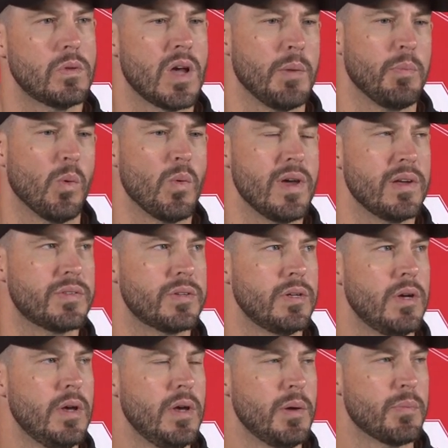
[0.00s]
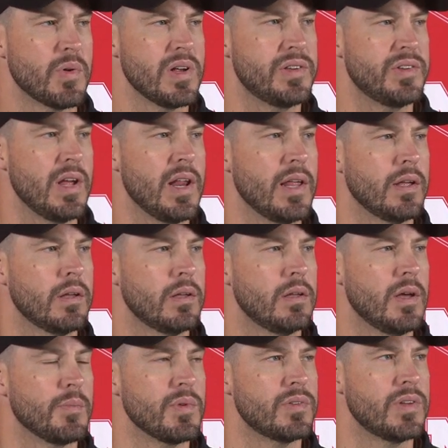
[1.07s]
couple weeks preceding
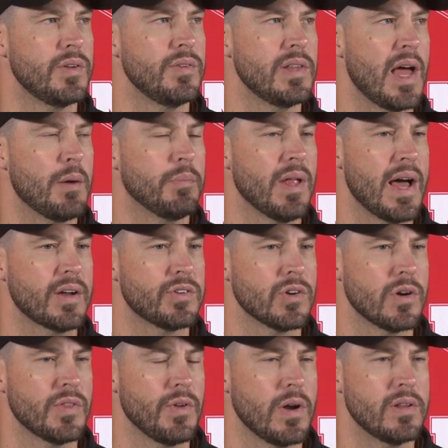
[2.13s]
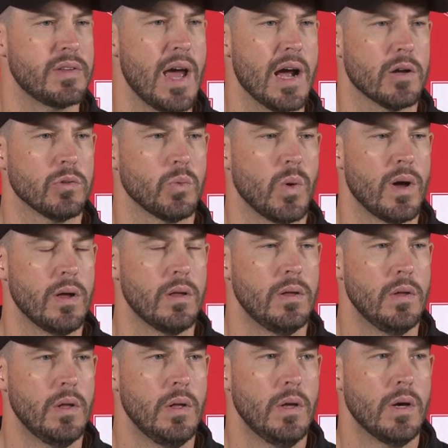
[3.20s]
him receiving that black shirt. I thought he tackled well.
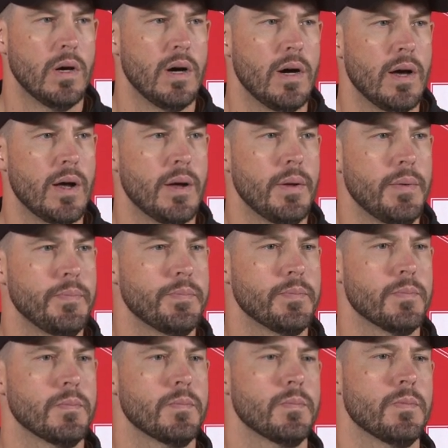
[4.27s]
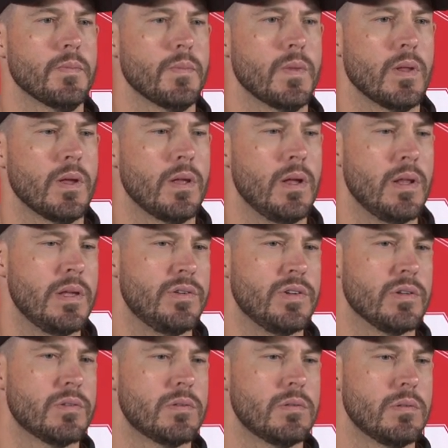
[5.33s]
And he's
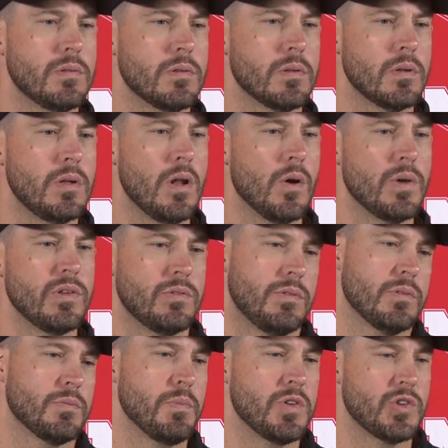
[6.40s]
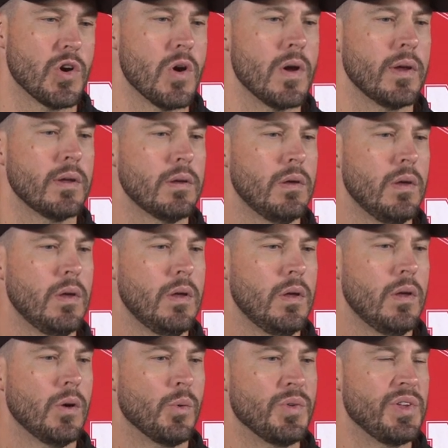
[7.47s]
just maturing
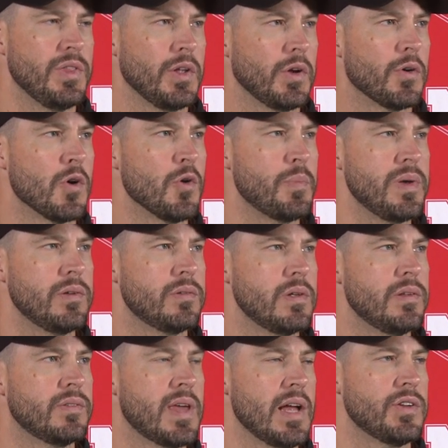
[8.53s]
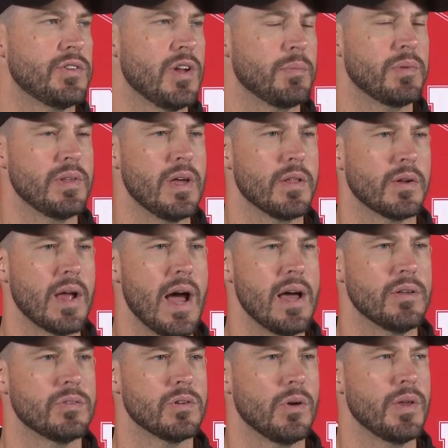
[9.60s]
within the group. He's catching up to the other
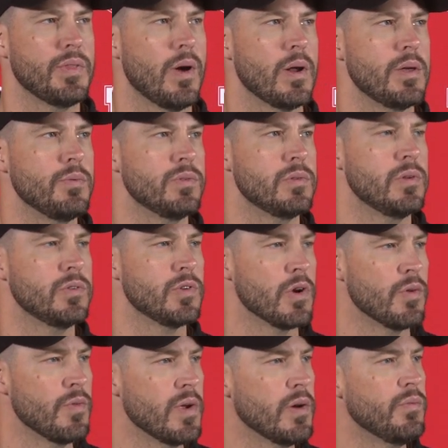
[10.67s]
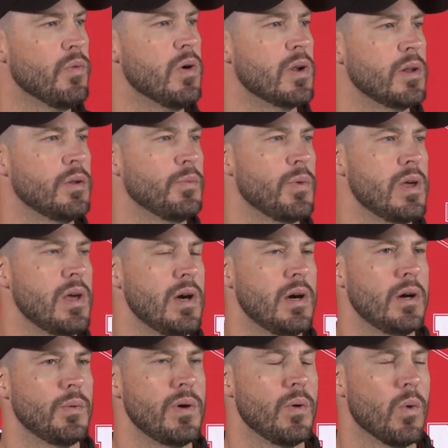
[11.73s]
guys. So I thought he was deserving of one, and we
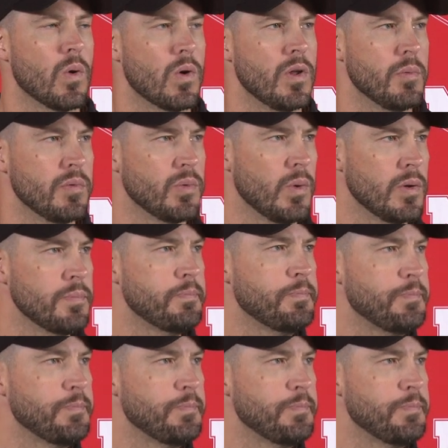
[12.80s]
awarded him with one.